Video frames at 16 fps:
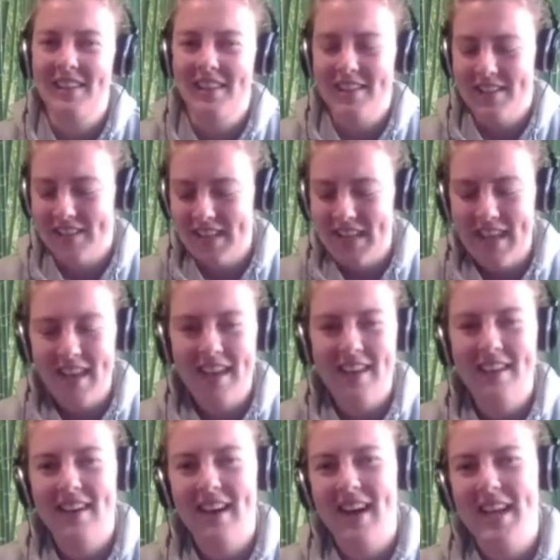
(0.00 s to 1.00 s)
Yeah,
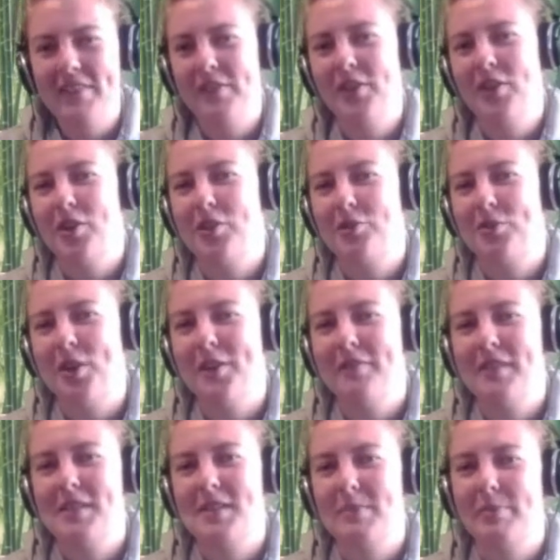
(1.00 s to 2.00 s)
I haven't got
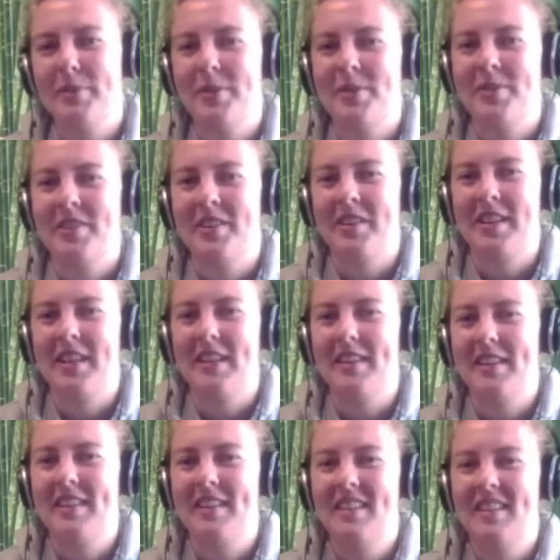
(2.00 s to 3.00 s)
trophy support on it,
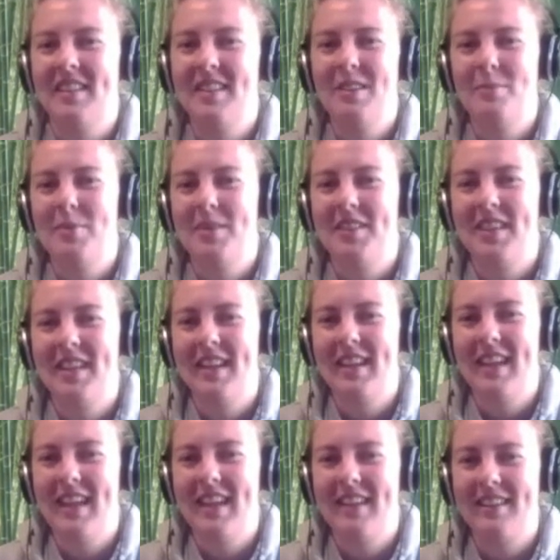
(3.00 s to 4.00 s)
but then
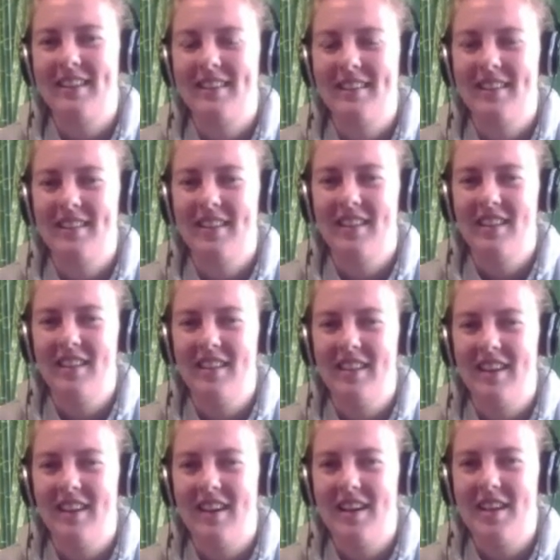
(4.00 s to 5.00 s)
again,
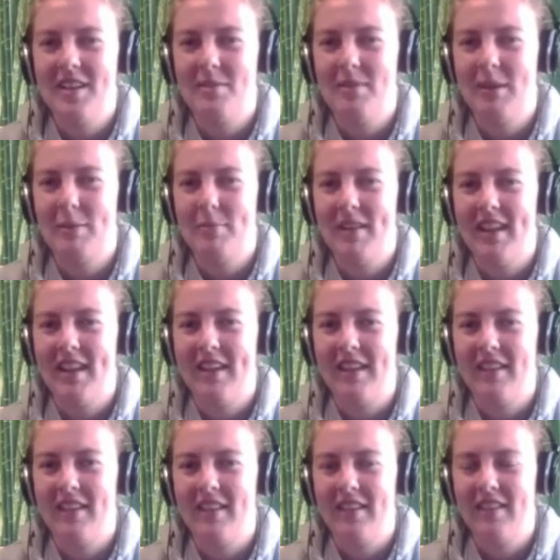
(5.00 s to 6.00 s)
I only play
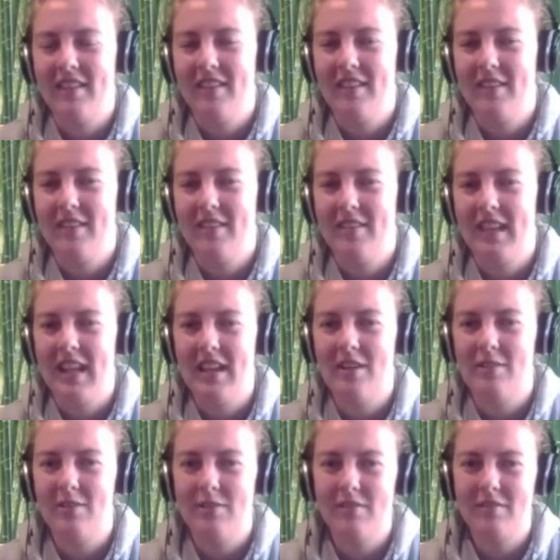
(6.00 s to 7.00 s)
the
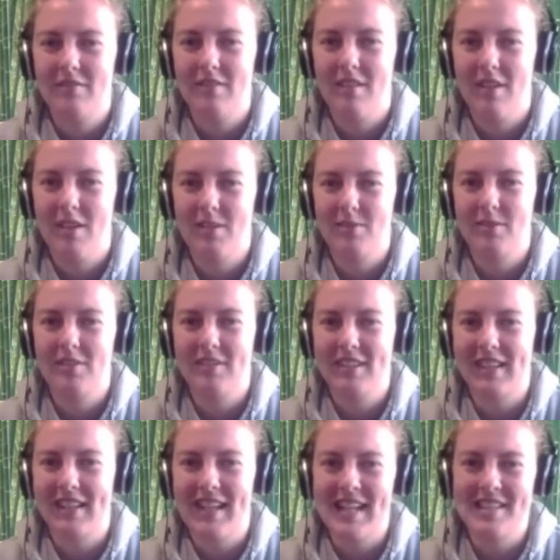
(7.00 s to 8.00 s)
older
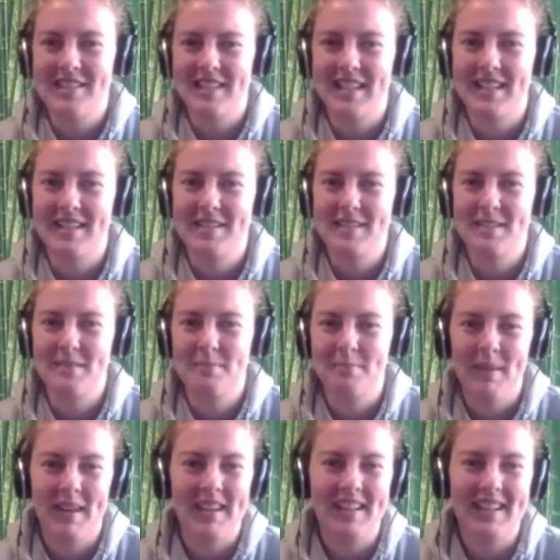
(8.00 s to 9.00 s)
classics
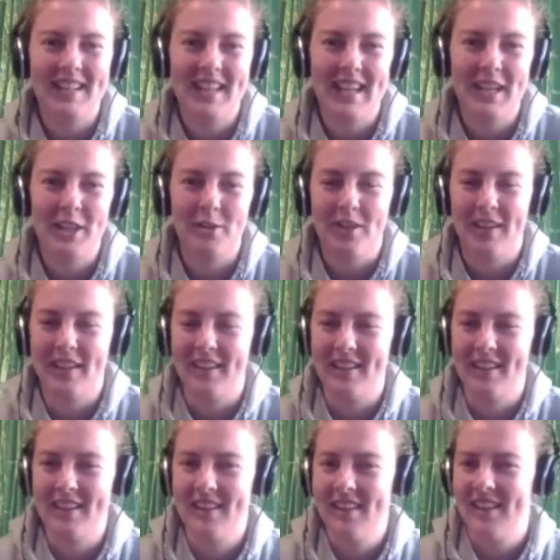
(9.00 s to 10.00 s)
mainly anyway
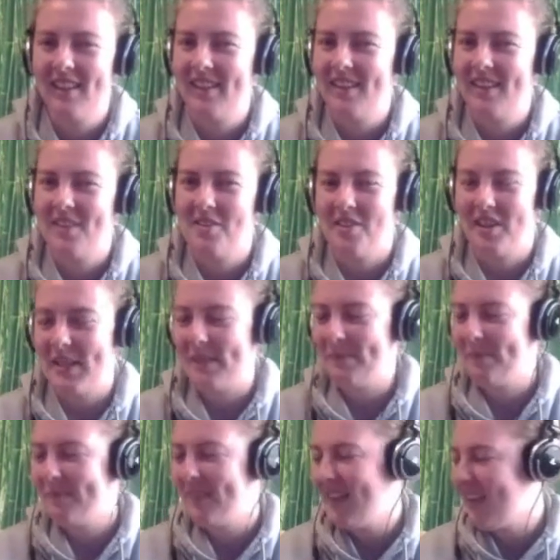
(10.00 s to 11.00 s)
on it.
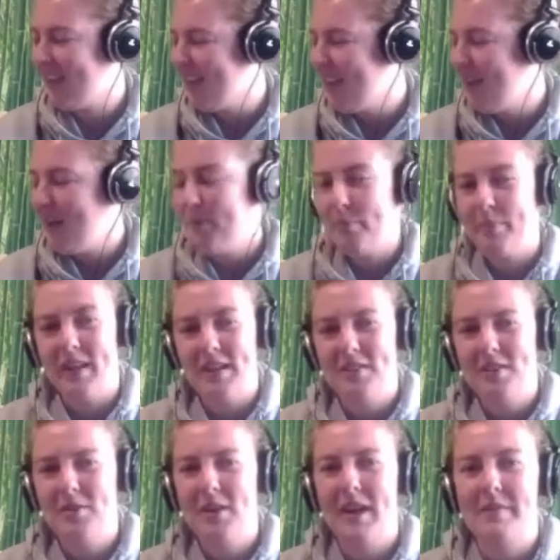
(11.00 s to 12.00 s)
But I
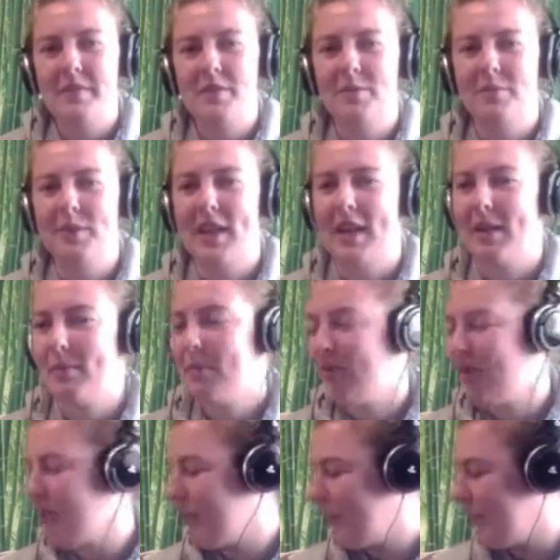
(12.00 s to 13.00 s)
do have some
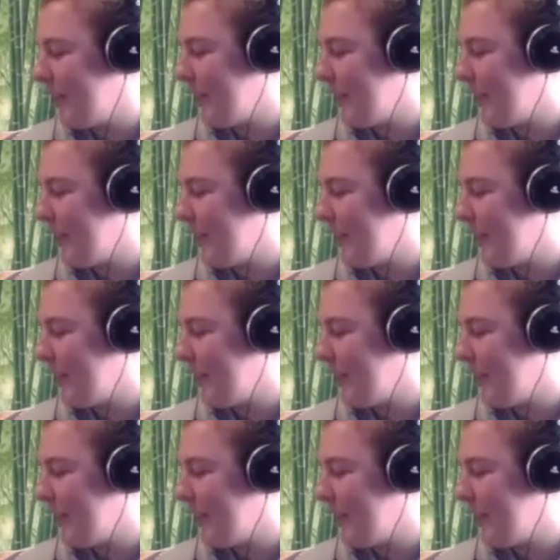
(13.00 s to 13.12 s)
games.